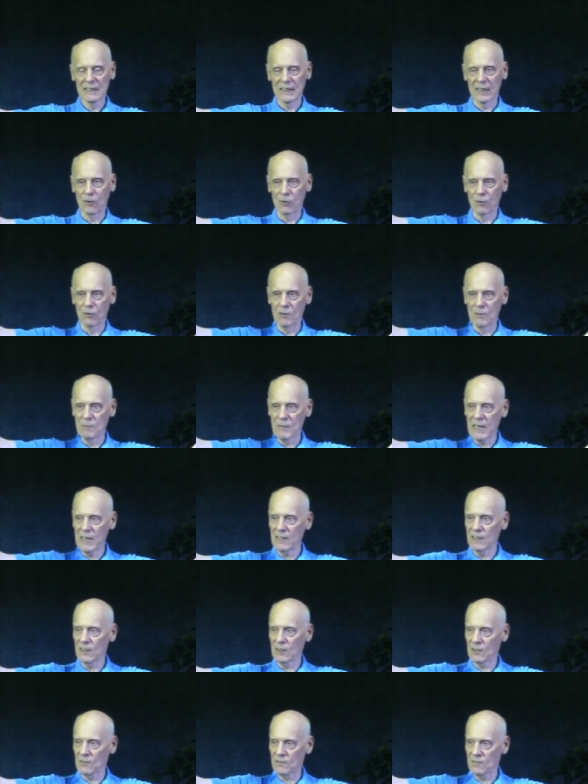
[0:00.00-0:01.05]
that will
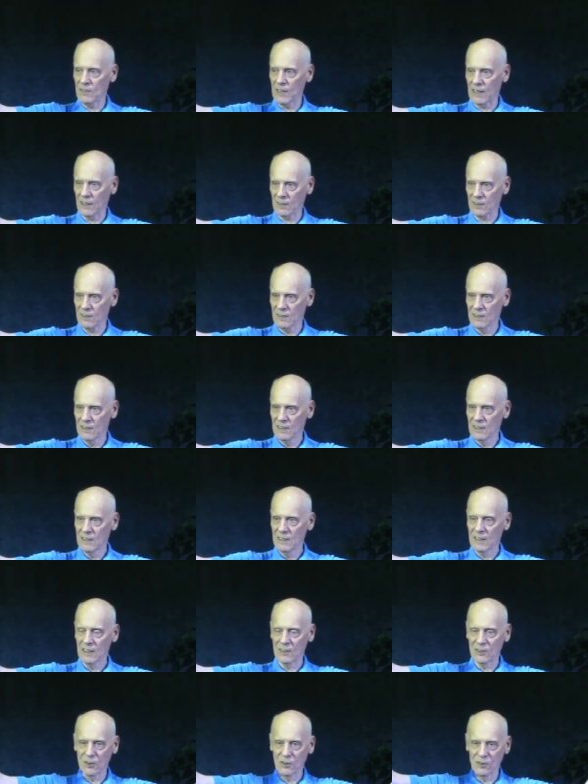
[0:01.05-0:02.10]
remain in effect
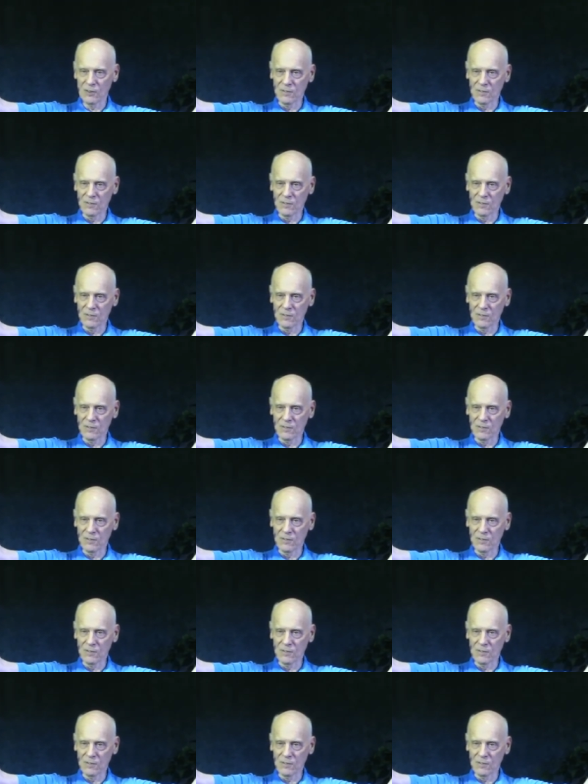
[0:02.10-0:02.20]
until